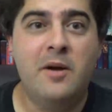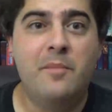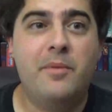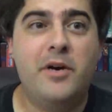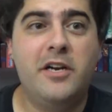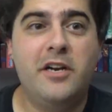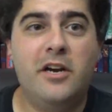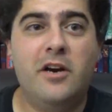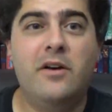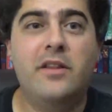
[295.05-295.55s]

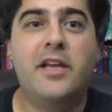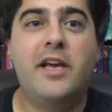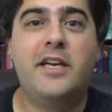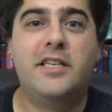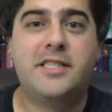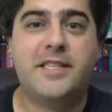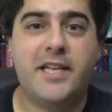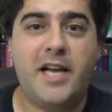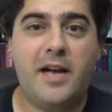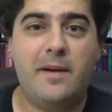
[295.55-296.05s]
But no, they
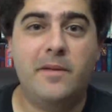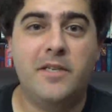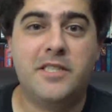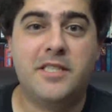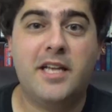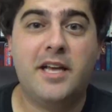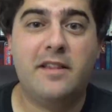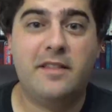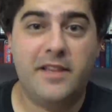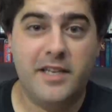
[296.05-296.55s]
established
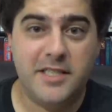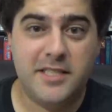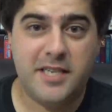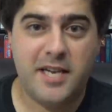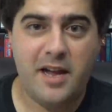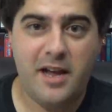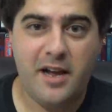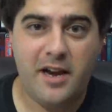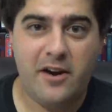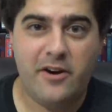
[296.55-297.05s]
that this
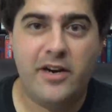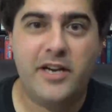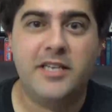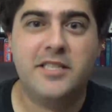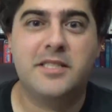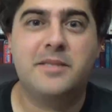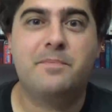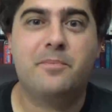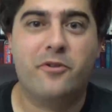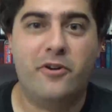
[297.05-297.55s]
hair
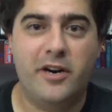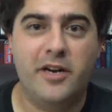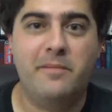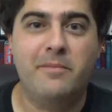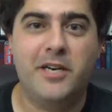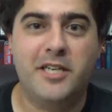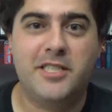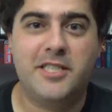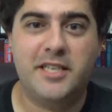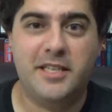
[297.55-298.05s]
is pretty
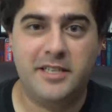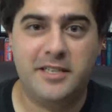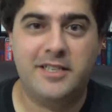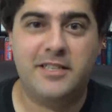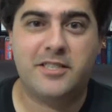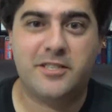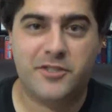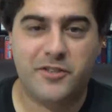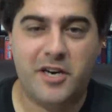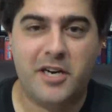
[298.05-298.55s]
much
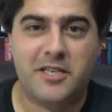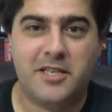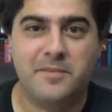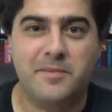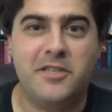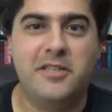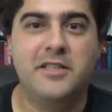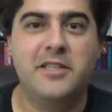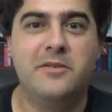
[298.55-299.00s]
indestructible.